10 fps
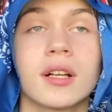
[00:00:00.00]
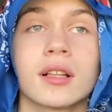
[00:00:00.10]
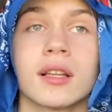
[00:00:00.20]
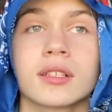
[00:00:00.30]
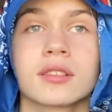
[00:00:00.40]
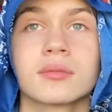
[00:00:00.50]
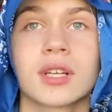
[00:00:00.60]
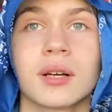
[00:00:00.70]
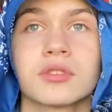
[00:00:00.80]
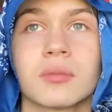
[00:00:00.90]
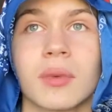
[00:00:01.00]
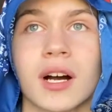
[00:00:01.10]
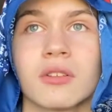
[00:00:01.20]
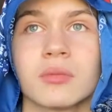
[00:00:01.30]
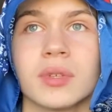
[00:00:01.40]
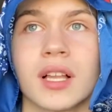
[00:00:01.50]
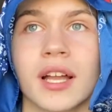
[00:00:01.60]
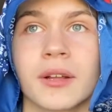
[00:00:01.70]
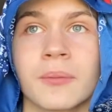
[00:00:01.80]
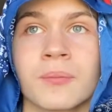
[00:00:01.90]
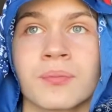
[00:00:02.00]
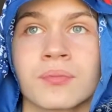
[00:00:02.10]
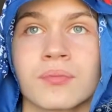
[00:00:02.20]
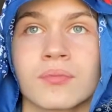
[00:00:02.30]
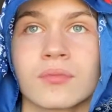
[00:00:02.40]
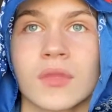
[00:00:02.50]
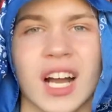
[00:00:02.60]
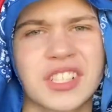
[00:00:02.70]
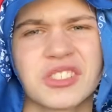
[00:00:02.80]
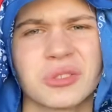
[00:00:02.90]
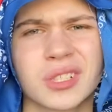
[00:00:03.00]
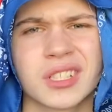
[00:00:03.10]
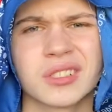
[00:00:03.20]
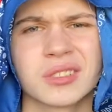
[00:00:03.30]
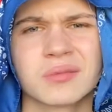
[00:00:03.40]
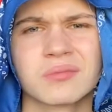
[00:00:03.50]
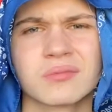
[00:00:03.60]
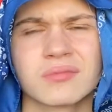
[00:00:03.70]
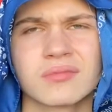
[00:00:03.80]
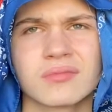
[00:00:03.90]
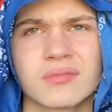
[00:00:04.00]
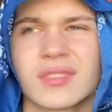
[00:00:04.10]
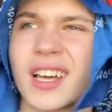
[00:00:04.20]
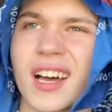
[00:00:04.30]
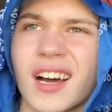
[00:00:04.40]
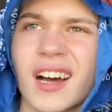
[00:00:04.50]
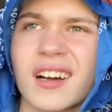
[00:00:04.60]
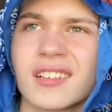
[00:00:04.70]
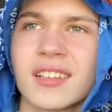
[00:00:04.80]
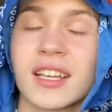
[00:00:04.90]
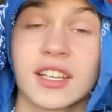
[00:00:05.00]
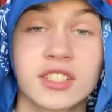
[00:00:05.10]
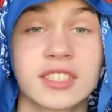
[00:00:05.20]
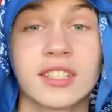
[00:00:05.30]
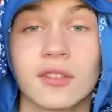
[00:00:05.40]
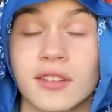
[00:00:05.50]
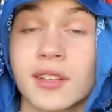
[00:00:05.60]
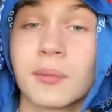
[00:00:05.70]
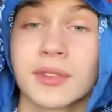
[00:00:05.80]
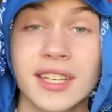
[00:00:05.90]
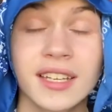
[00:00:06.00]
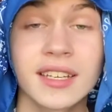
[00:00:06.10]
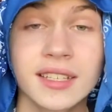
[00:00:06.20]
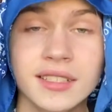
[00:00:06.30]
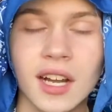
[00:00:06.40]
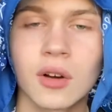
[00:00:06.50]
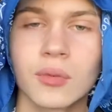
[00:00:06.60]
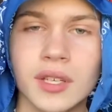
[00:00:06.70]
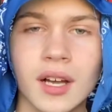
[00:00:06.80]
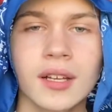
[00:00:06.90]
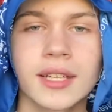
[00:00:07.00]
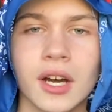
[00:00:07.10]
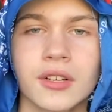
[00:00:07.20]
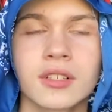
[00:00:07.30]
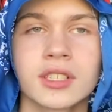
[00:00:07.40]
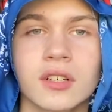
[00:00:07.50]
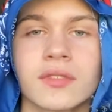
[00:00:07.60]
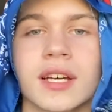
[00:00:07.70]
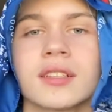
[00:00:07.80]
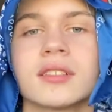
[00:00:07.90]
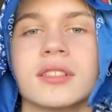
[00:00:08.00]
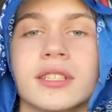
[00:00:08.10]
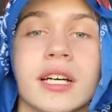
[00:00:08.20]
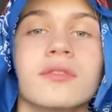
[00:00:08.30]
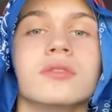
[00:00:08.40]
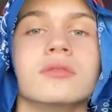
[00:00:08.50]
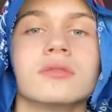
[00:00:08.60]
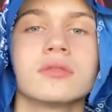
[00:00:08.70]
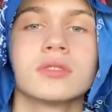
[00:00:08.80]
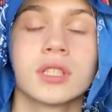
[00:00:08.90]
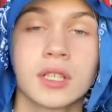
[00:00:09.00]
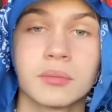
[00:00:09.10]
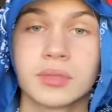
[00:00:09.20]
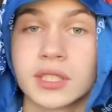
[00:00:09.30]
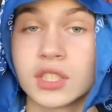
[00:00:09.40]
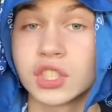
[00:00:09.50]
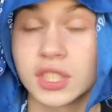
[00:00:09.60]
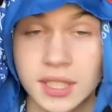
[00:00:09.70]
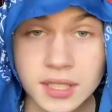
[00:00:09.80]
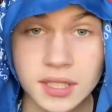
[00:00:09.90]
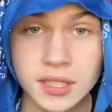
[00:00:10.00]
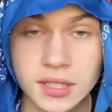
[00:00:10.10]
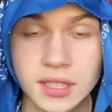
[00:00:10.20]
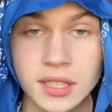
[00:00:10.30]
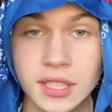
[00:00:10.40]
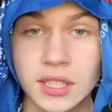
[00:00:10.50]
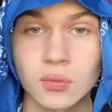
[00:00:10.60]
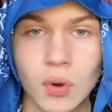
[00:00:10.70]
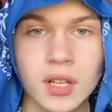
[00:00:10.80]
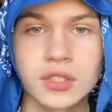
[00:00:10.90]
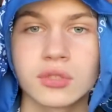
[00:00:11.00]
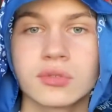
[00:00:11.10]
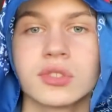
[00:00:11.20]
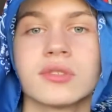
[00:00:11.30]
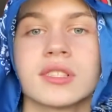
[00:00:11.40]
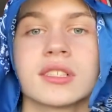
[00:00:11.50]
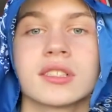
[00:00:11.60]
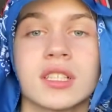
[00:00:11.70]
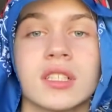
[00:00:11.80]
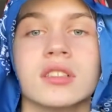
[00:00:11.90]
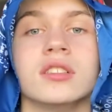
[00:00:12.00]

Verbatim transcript: Like sometimes your mom would be like, I should do this. Nah, See, the thing is, y'all, when y'all doubt yourself, that is the devil. Because Jesus, he wants you to succeed.